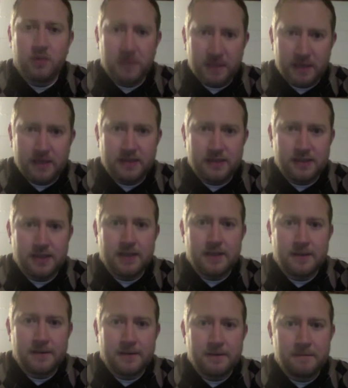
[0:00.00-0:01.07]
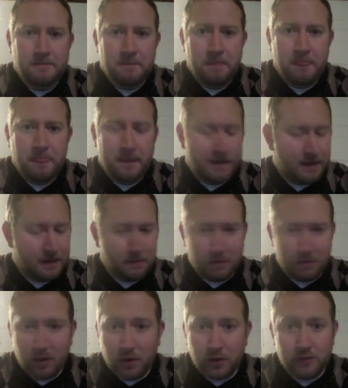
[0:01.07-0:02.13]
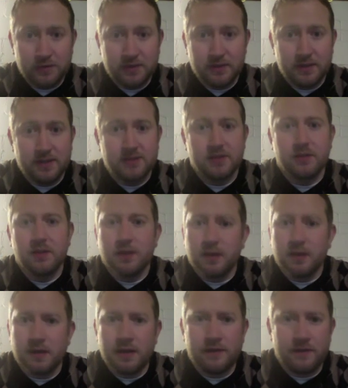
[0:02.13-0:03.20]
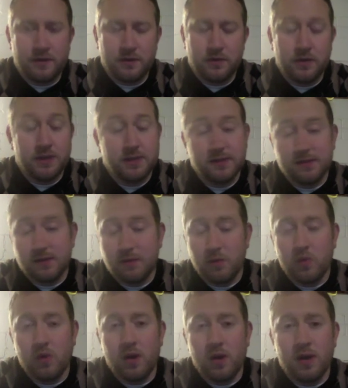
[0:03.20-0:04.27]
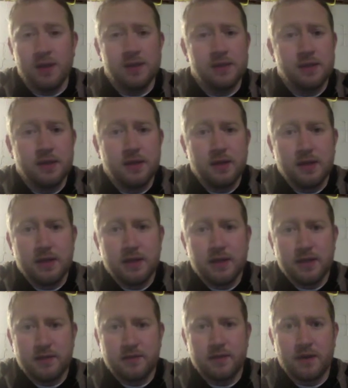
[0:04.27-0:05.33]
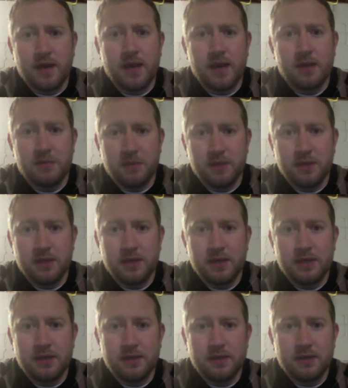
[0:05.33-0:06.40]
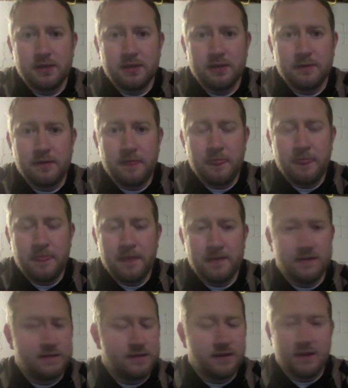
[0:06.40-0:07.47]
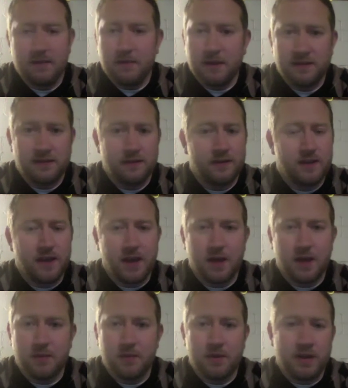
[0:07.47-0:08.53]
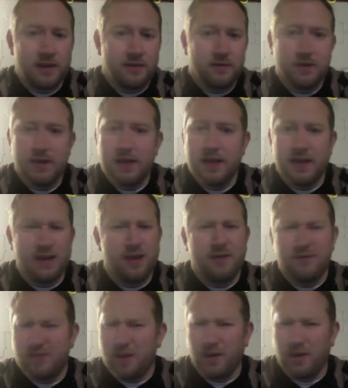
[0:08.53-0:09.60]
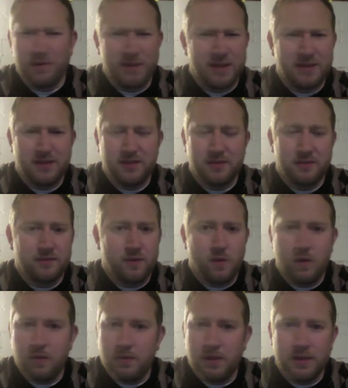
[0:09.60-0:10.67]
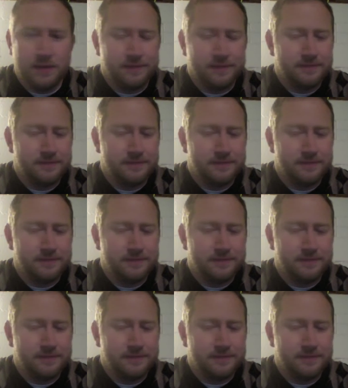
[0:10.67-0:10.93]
easy, and I'm posting this on the internet for 2 reasons. Number one, it's for accountability. It's just to keep myself accountable every day. I know I've talked about this before, but